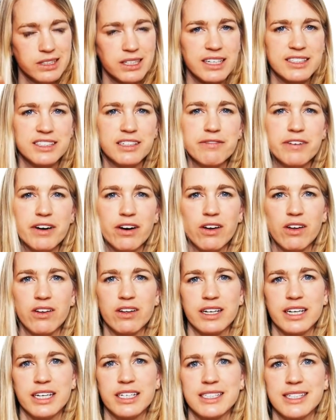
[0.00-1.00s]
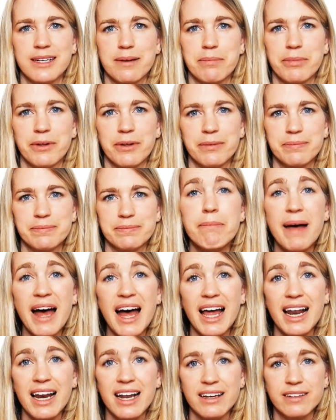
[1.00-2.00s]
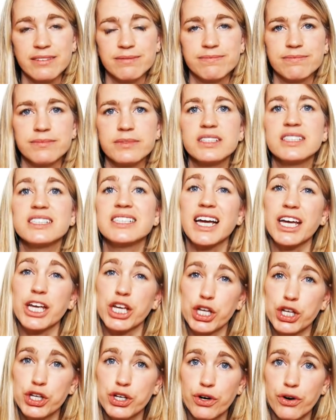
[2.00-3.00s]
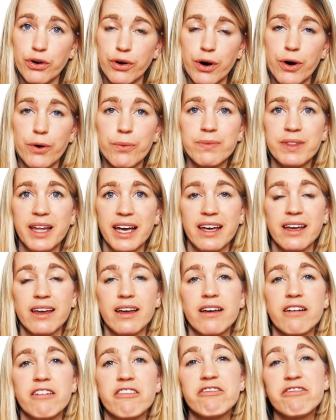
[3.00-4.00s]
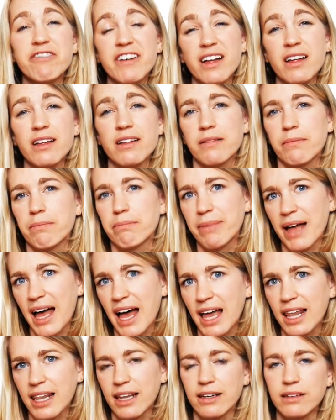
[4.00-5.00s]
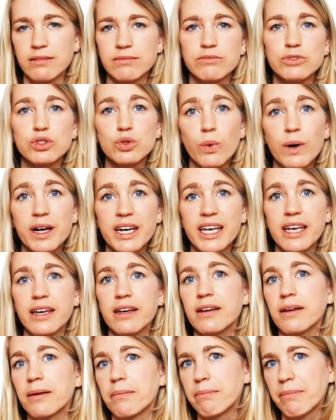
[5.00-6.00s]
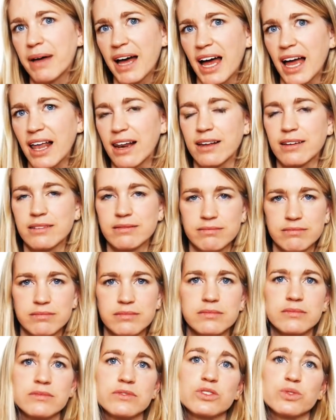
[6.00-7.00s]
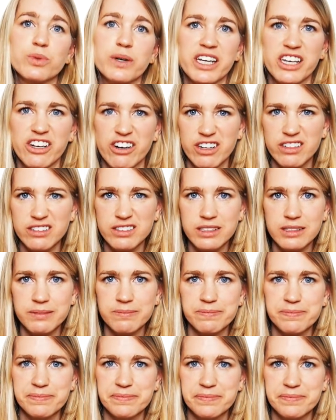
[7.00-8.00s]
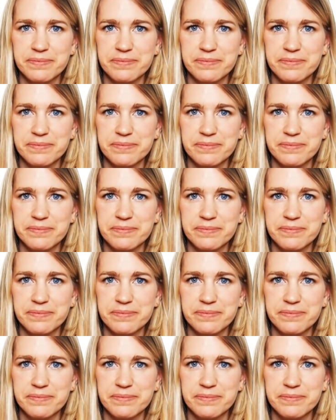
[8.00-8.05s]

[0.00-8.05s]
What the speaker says: That's a verlan example. Belle, it's like euro, like 20 belles, 20 belles, 20 euros.